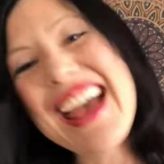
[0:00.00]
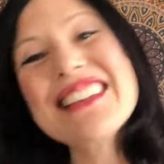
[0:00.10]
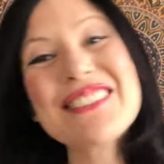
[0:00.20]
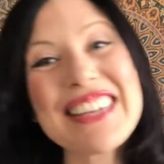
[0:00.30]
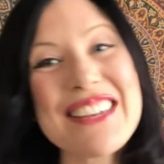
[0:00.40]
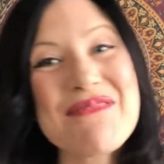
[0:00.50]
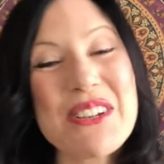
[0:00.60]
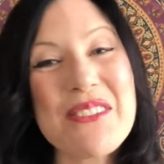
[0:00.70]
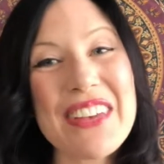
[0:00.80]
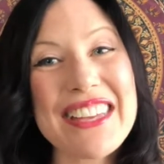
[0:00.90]
as we
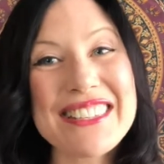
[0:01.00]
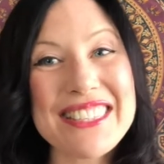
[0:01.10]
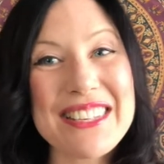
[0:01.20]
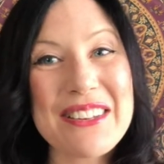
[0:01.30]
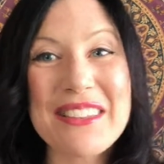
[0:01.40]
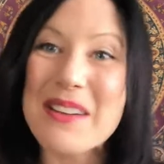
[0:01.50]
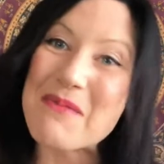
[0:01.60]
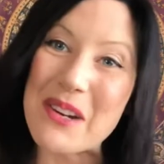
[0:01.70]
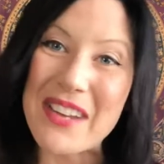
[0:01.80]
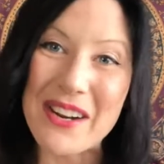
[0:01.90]
move into the
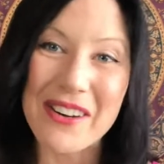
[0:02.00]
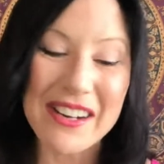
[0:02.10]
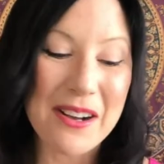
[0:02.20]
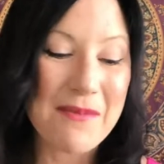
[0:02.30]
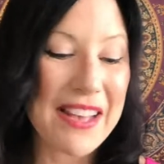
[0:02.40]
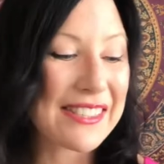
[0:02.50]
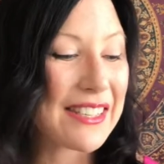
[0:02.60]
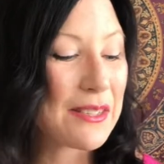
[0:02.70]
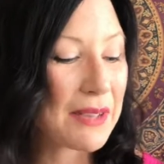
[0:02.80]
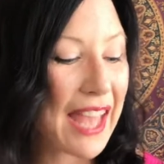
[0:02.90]
Mermaid Oracle
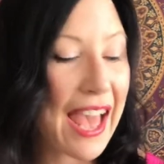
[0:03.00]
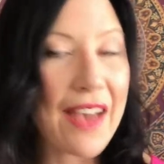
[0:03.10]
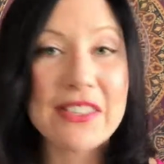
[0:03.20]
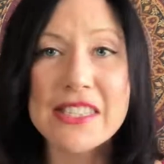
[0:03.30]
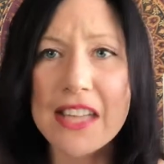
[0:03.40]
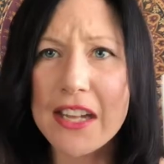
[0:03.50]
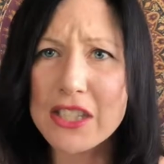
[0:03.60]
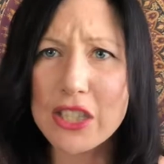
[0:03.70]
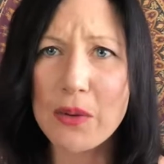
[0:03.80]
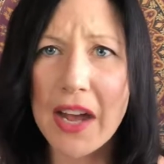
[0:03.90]
Message, we have
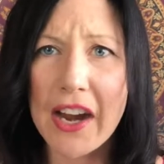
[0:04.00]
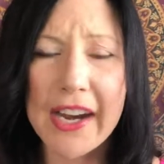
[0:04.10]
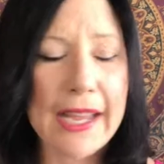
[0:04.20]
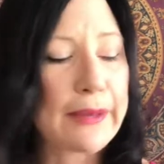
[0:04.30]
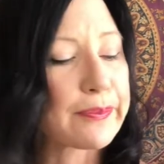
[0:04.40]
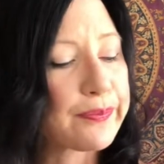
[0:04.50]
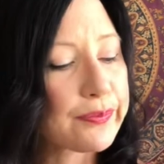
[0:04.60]
sanctuary,